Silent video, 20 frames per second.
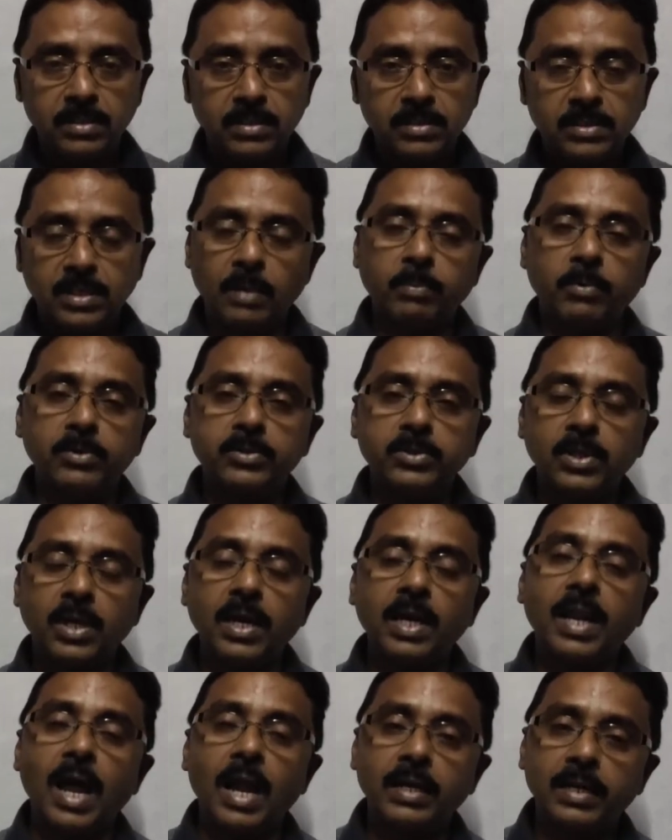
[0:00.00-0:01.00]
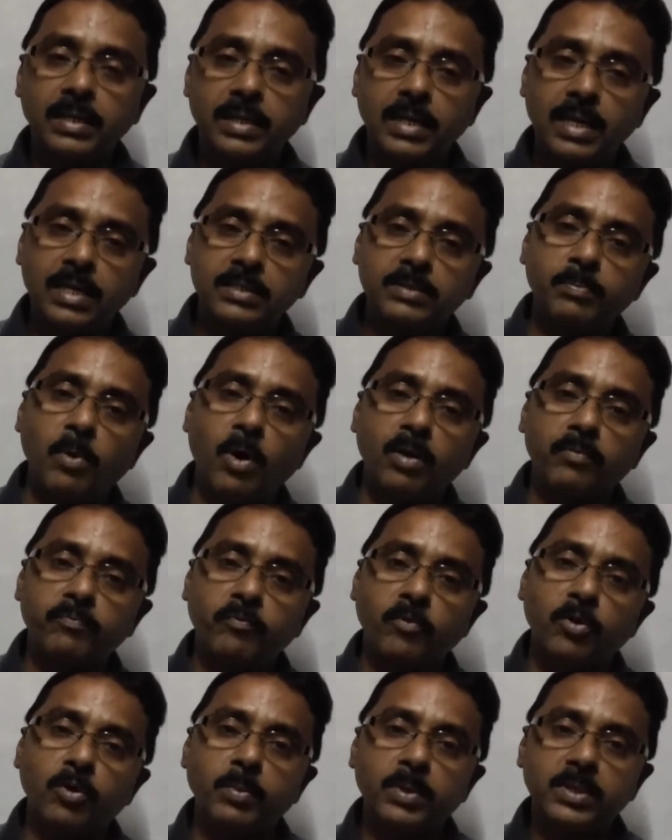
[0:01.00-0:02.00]
Suppose an article is bought
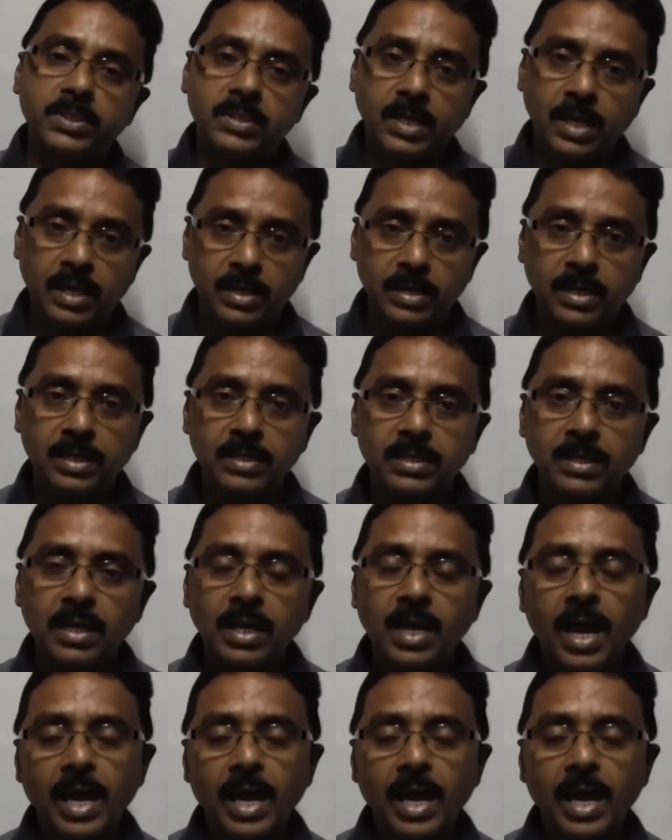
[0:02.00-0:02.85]
for rupees 100